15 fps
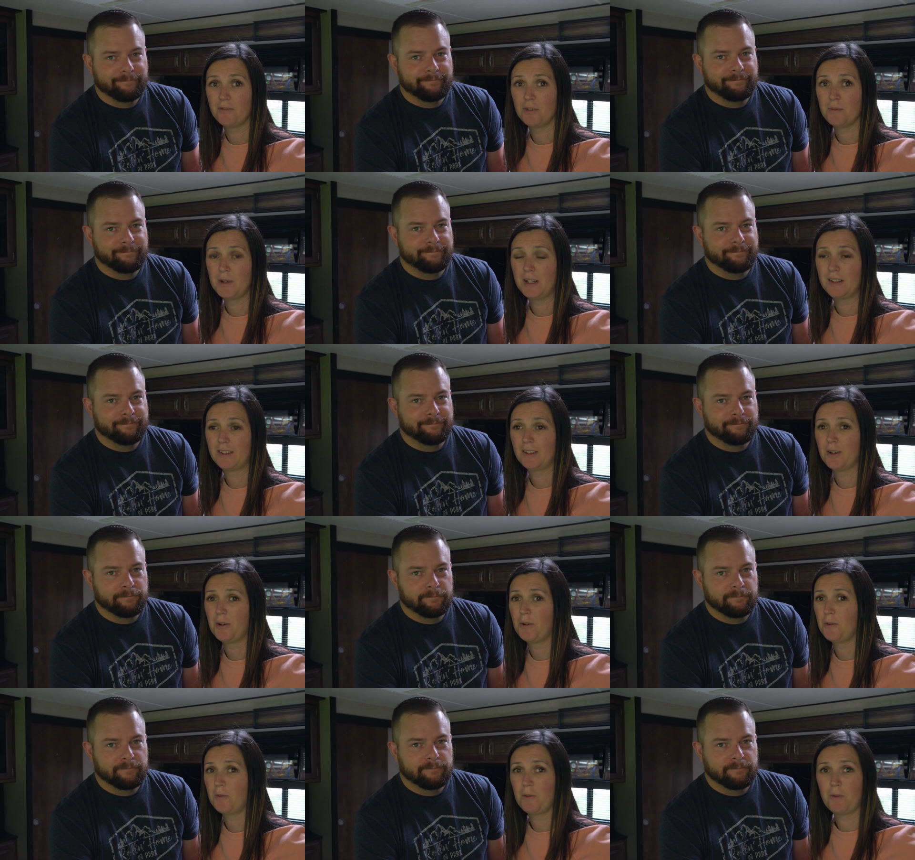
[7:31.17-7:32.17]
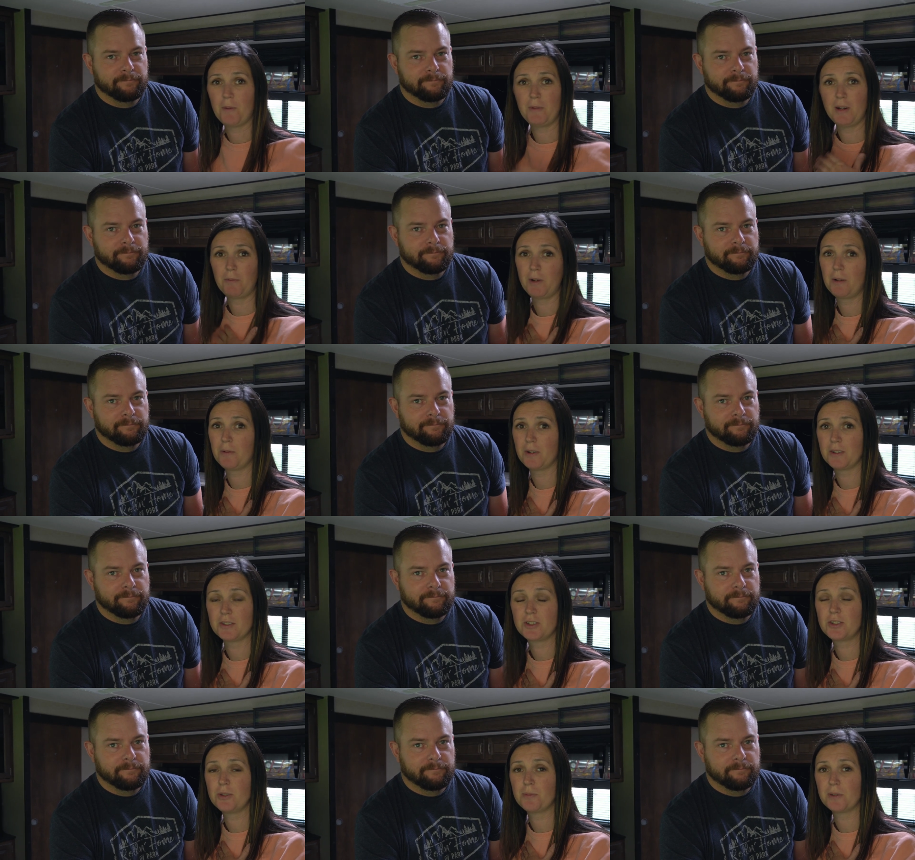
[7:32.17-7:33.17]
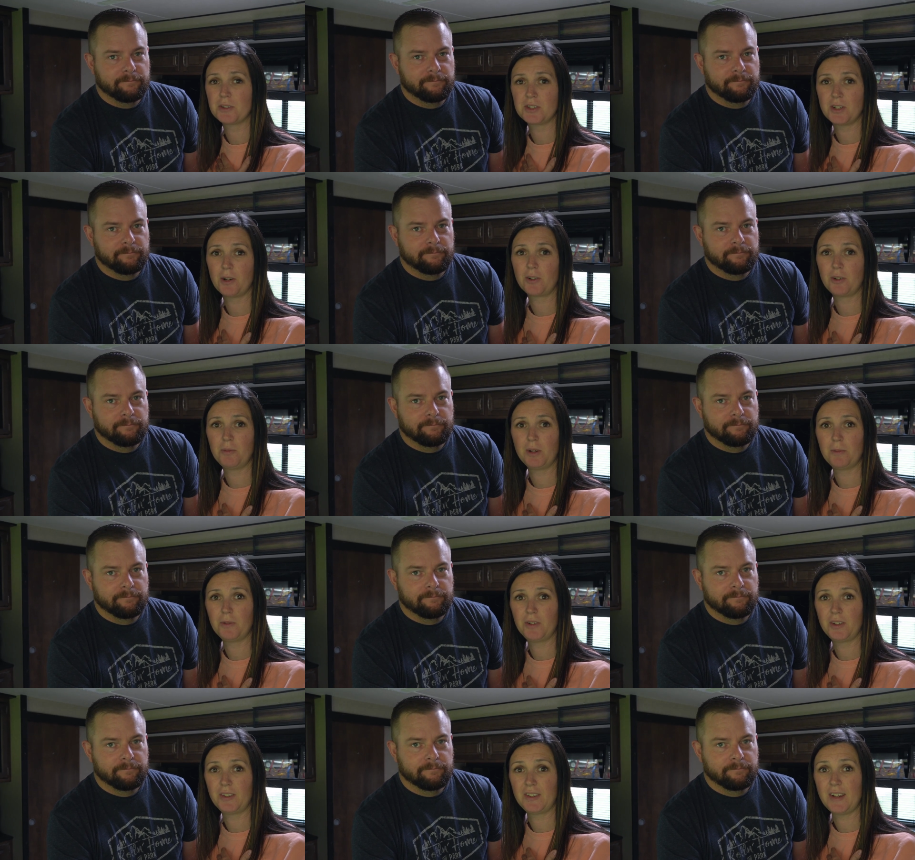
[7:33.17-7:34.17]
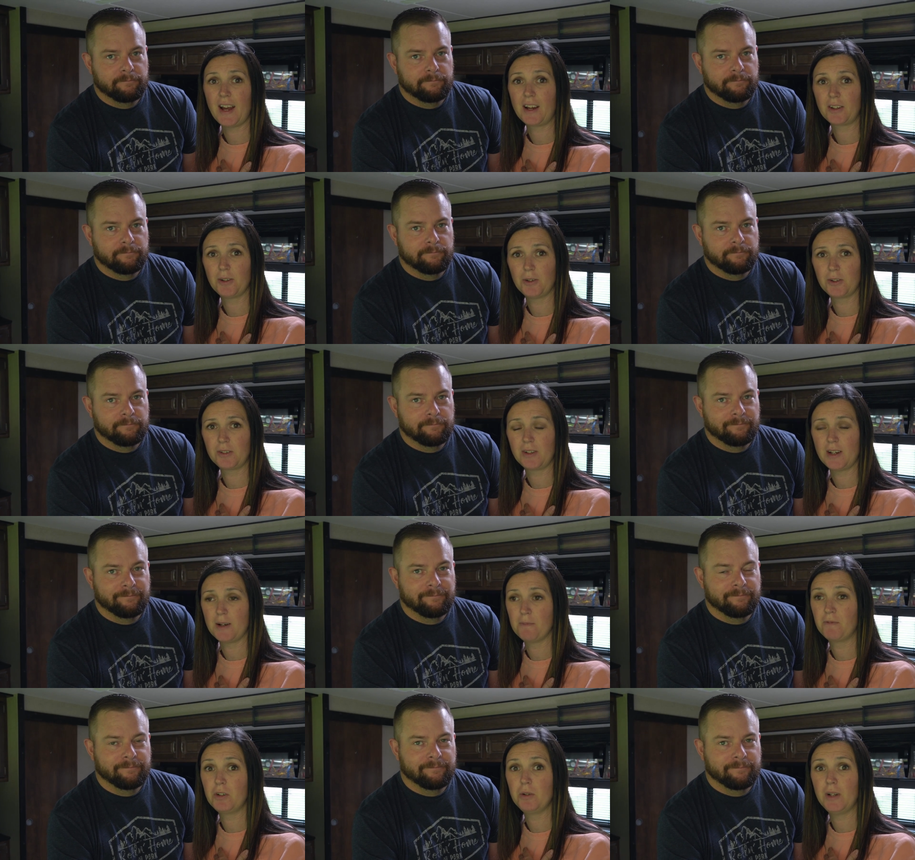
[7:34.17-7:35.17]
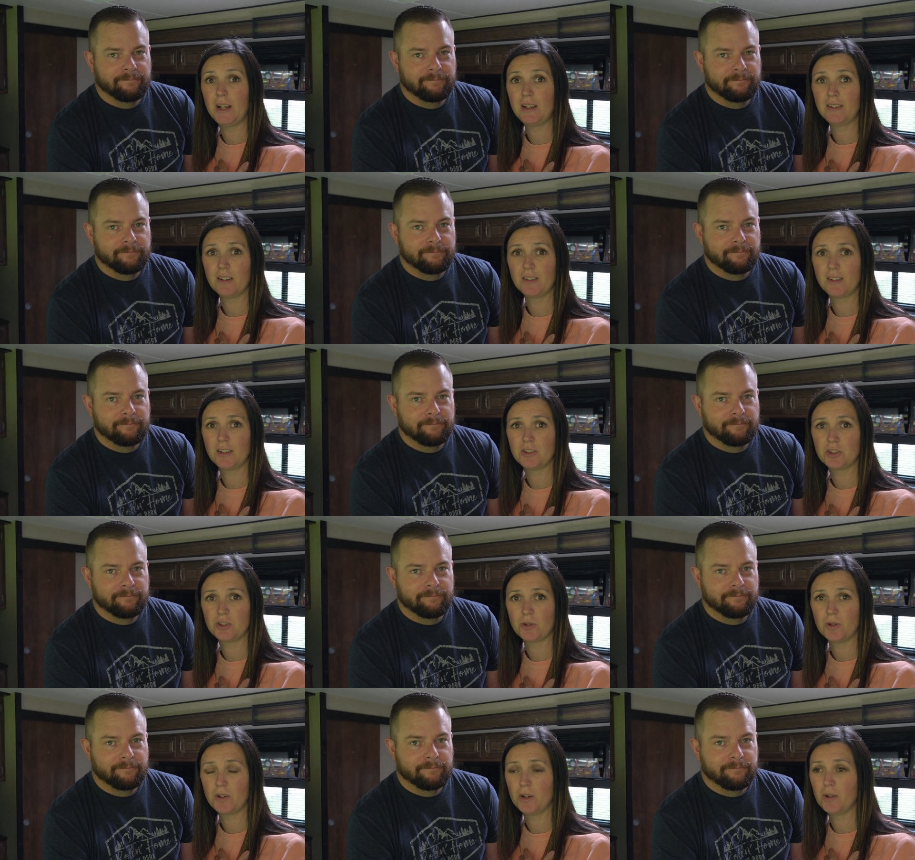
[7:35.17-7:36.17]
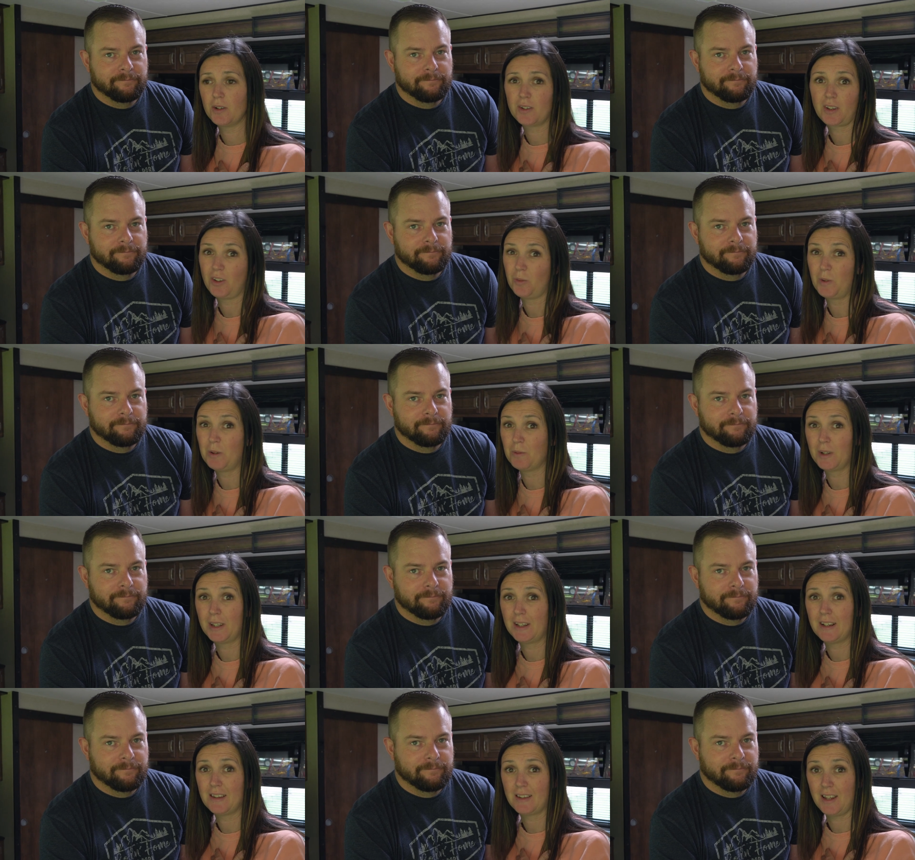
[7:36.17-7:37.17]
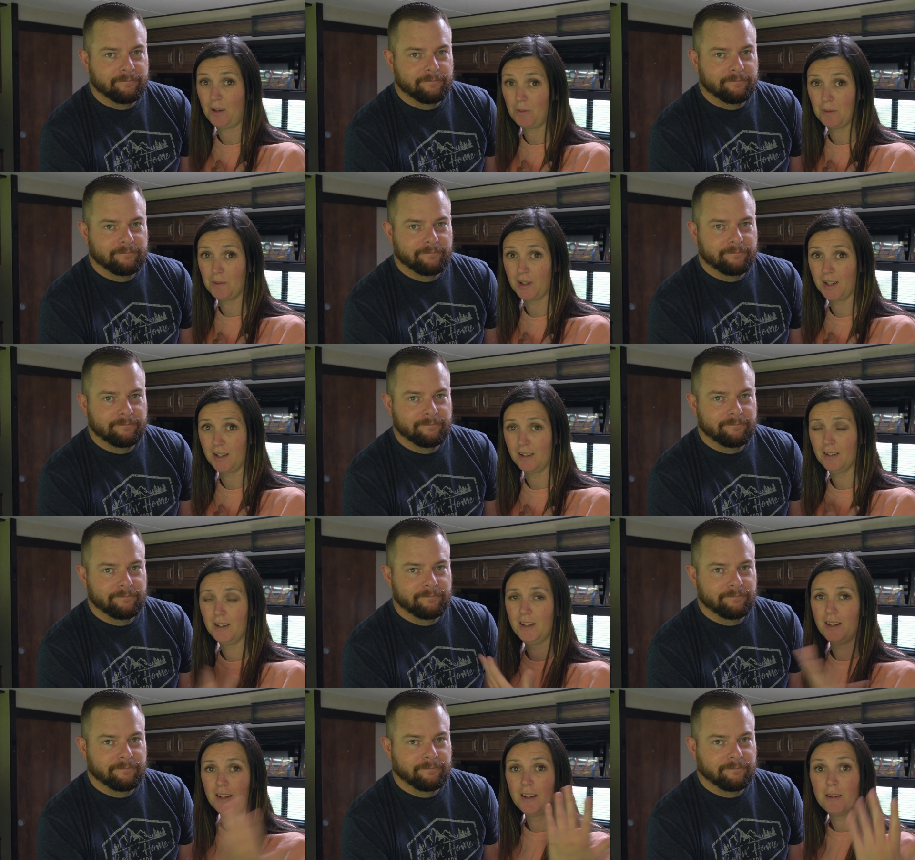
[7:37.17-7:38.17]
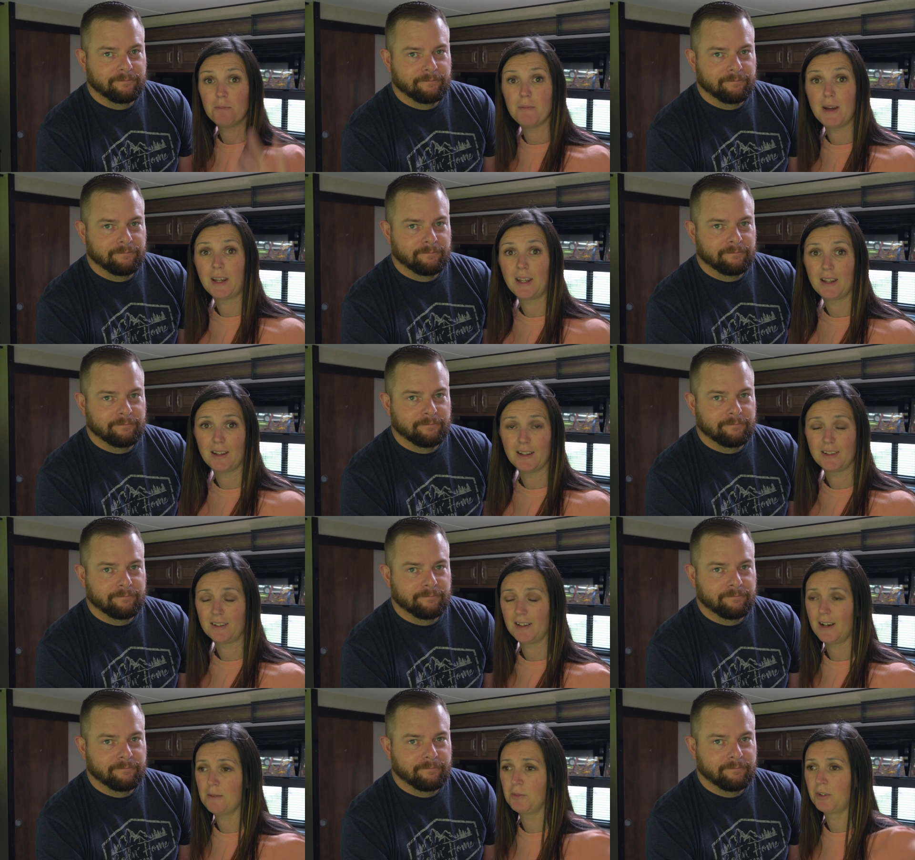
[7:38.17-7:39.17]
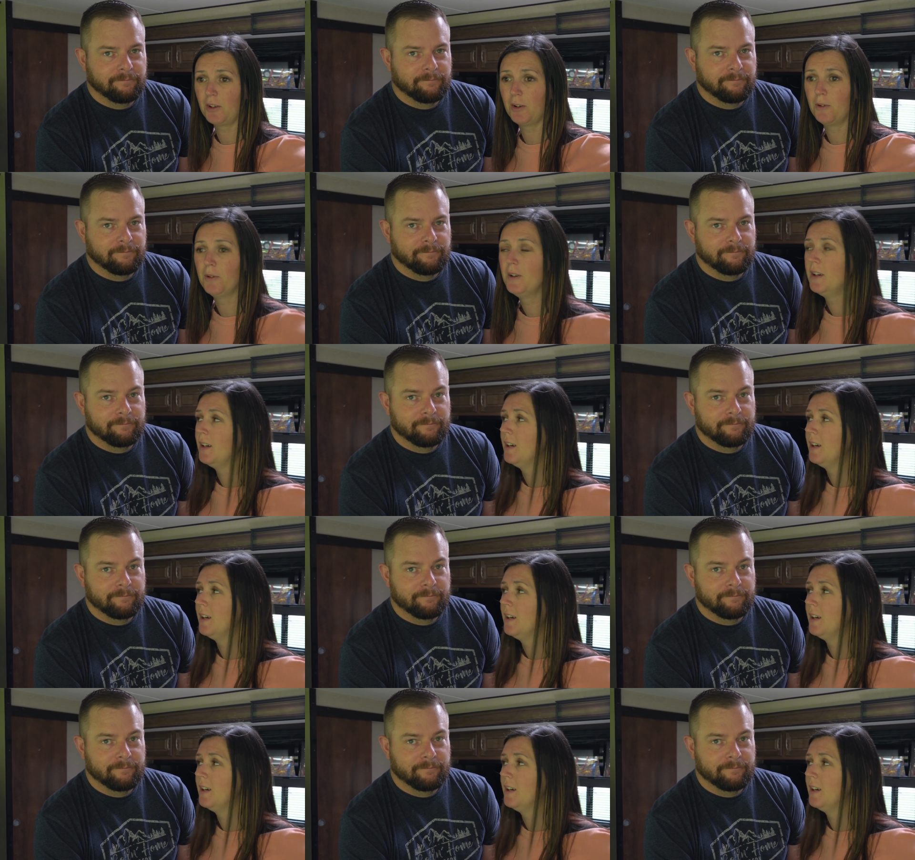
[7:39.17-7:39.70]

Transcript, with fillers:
Speaker 1: for me. So I mean, we were super stoked to be able to snag those um, few days on such a short notice because we really didn't think we were gonna make it this time. So